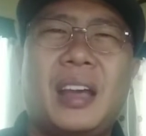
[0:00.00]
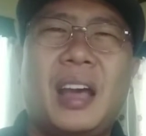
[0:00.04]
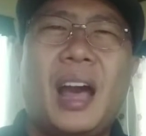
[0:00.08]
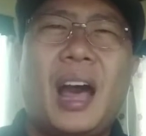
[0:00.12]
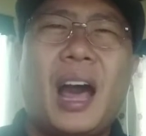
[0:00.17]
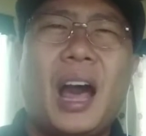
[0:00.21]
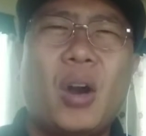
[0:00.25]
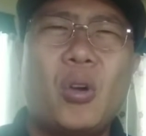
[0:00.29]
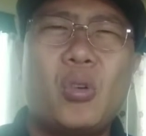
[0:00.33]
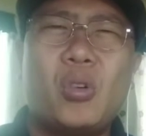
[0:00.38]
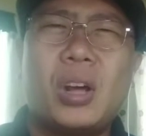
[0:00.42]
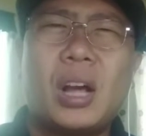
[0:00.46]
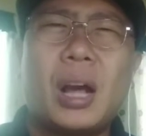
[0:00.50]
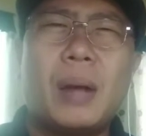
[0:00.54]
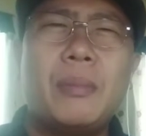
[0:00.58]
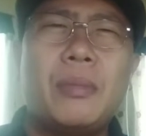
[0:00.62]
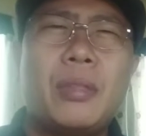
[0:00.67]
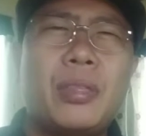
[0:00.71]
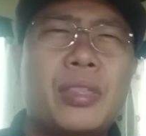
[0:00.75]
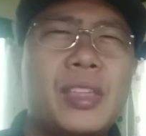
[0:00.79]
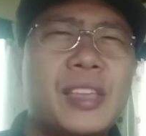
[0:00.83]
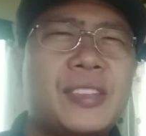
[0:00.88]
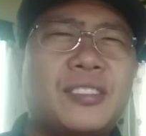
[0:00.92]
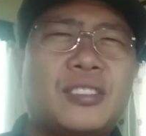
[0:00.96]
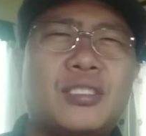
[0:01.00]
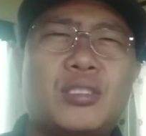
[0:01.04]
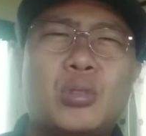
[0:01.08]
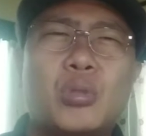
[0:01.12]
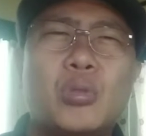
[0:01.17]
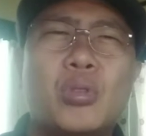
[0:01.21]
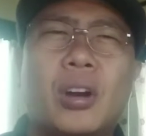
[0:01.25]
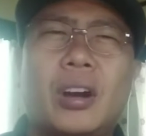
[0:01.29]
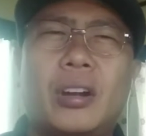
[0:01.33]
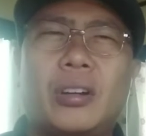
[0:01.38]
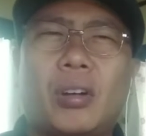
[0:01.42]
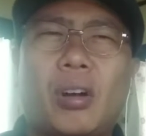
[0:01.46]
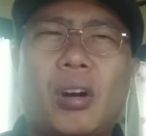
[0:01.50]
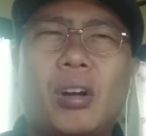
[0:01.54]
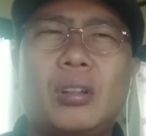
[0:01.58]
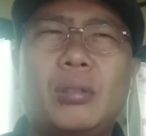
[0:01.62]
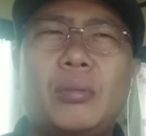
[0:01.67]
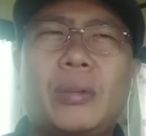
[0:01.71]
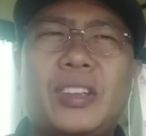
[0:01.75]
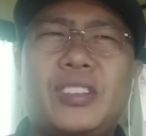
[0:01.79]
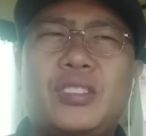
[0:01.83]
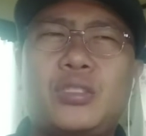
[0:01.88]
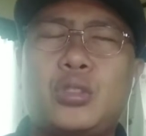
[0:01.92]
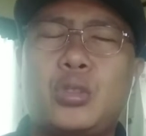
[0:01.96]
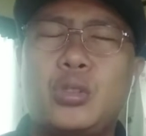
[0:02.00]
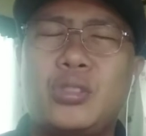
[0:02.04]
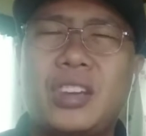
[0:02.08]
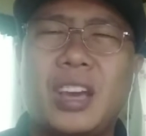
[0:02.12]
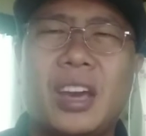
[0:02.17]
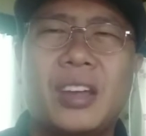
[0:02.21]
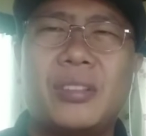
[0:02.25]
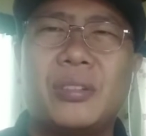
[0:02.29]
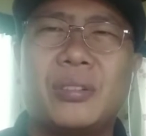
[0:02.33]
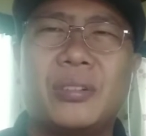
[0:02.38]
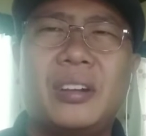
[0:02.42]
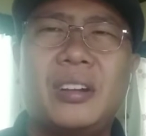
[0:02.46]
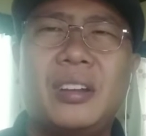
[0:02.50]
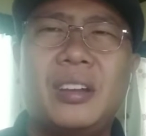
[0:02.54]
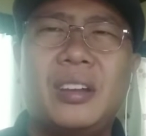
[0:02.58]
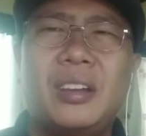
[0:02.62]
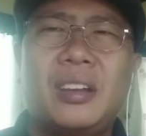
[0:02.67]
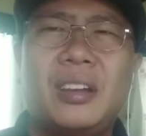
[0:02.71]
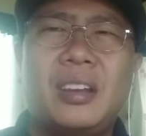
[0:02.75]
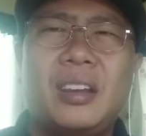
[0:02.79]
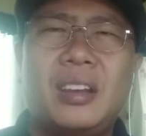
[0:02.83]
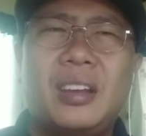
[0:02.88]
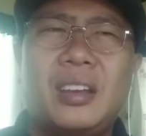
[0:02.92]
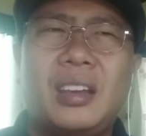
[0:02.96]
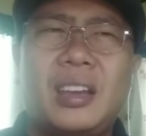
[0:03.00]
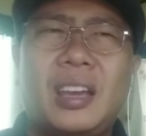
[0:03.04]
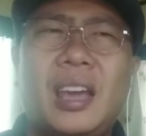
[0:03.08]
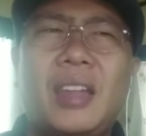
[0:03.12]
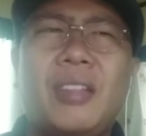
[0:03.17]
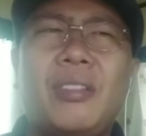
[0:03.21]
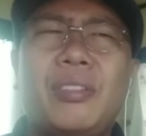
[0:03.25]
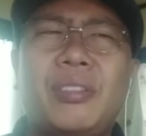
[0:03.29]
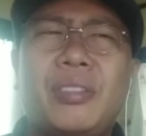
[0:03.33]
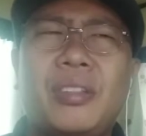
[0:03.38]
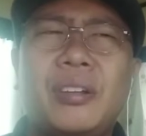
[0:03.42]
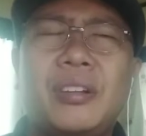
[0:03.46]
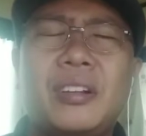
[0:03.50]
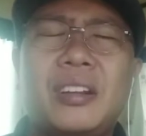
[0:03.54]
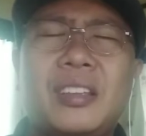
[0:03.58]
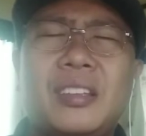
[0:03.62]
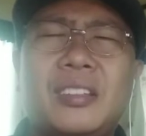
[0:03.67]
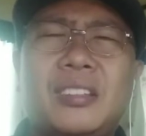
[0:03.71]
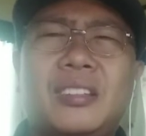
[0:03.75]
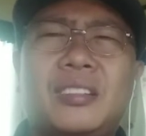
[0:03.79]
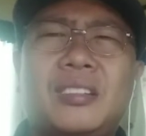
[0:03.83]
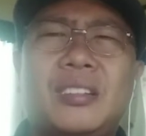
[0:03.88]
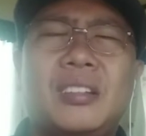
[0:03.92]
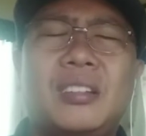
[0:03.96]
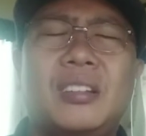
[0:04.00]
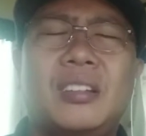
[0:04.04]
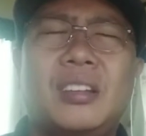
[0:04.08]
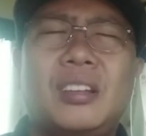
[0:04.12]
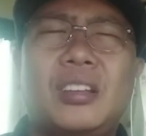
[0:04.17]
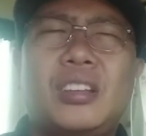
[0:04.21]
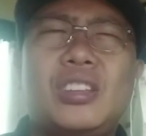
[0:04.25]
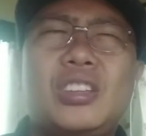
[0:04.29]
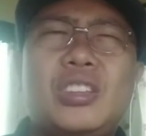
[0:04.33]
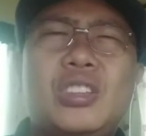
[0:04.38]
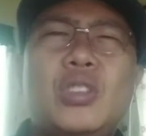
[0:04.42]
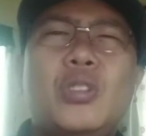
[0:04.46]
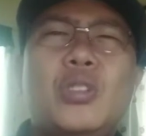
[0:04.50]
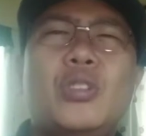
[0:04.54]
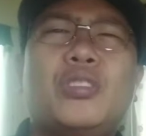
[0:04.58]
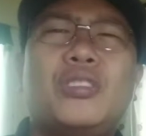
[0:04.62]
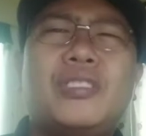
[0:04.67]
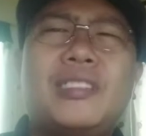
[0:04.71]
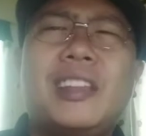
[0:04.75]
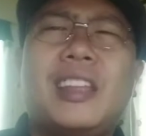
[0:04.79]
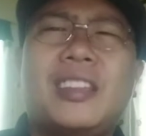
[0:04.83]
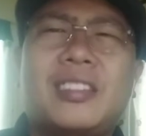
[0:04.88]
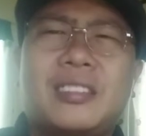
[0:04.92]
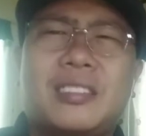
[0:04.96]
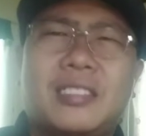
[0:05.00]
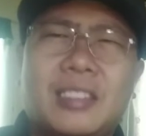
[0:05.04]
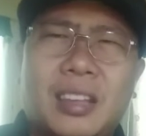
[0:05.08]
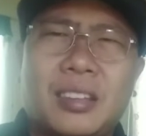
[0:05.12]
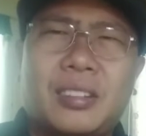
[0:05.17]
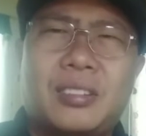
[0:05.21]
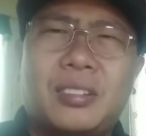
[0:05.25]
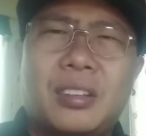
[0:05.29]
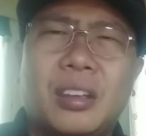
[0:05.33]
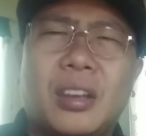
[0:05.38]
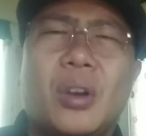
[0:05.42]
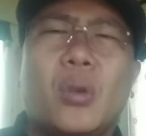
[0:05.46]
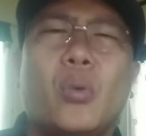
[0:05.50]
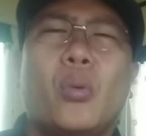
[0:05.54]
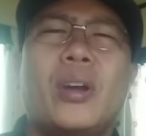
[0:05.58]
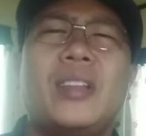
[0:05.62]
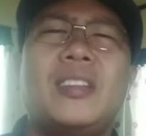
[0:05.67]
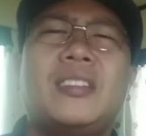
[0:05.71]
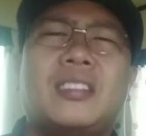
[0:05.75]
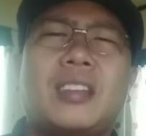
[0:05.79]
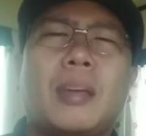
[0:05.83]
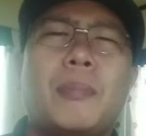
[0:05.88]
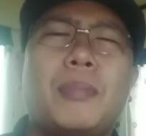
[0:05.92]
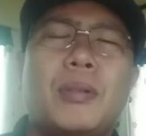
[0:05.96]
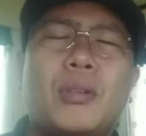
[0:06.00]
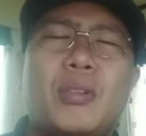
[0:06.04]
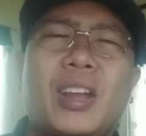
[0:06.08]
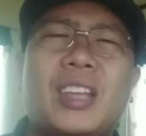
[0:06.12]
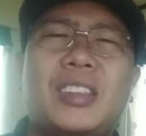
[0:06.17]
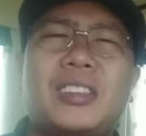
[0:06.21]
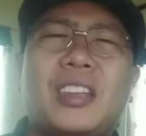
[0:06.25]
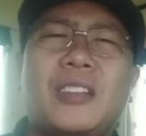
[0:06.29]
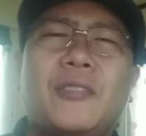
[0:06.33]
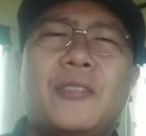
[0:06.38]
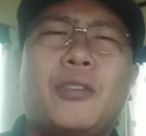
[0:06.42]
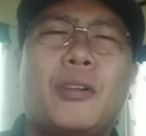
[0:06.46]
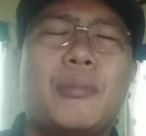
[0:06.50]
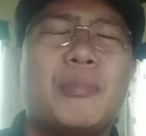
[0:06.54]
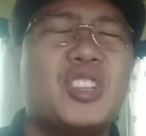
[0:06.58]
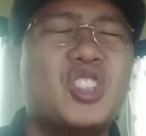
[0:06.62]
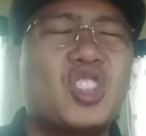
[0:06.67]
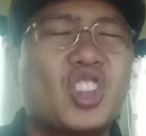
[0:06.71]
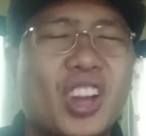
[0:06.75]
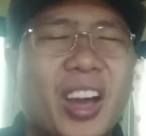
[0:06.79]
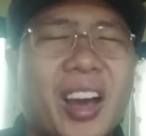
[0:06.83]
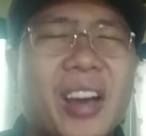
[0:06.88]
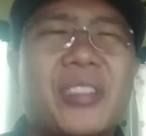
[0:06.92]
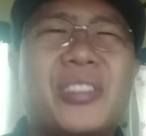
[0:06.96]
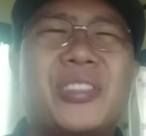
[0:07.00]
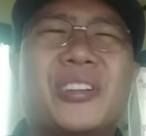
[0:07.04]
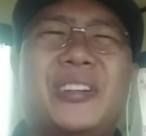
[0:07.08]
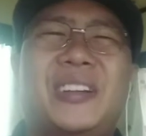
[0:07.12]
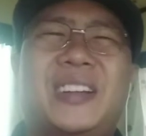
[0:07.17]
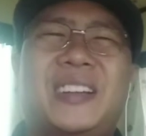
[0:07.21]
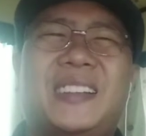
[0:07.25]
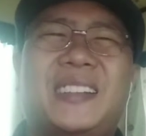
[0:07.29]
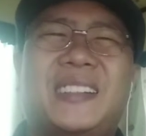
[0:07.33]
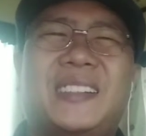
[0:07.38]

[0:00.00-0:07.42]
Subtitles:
How come these two are always together and there is uselessness when separated from each other?